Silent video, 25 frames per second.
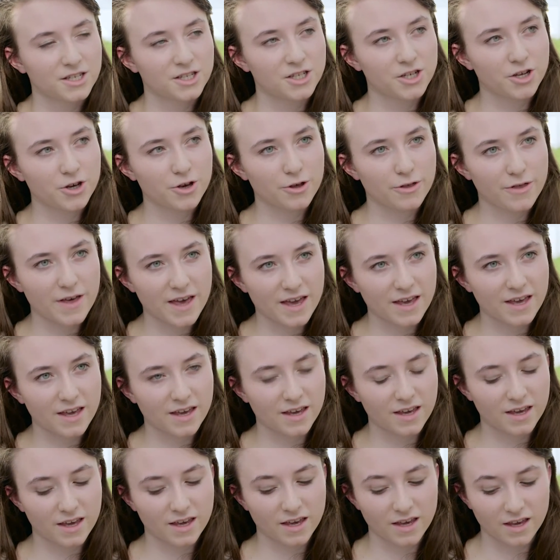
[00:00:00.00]
Do you think
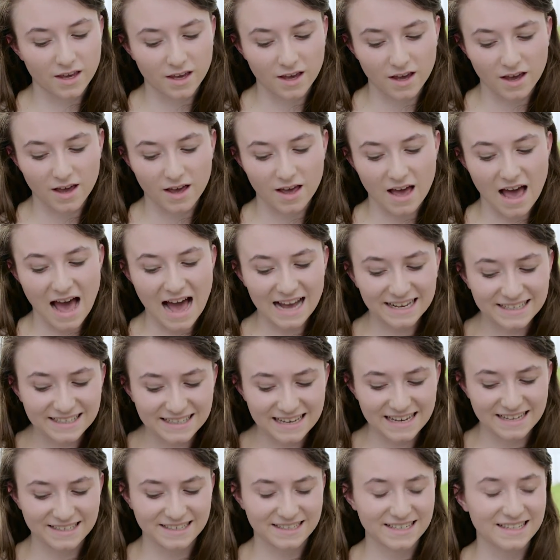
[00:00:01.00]

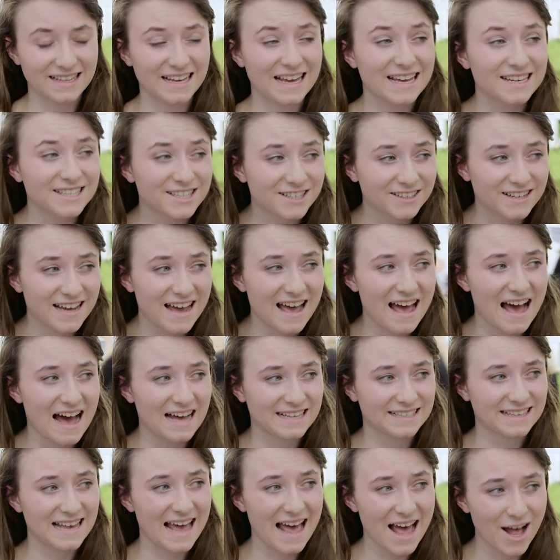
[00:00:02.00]
access to the internet
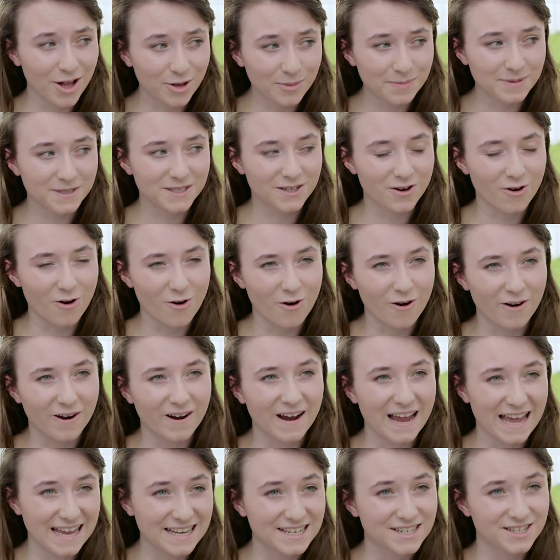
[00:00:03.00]
has helped or
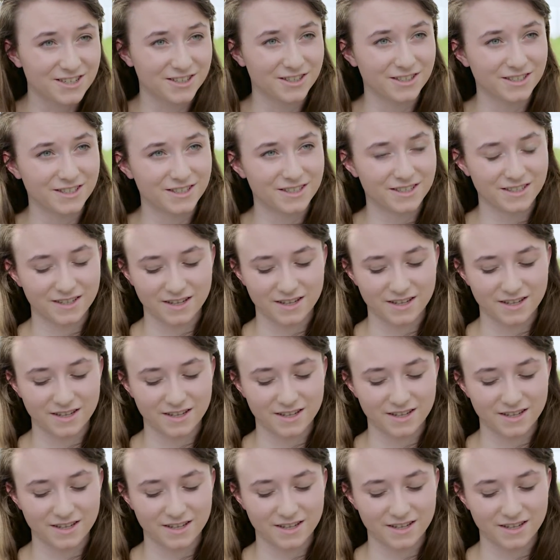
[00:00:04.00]
hindered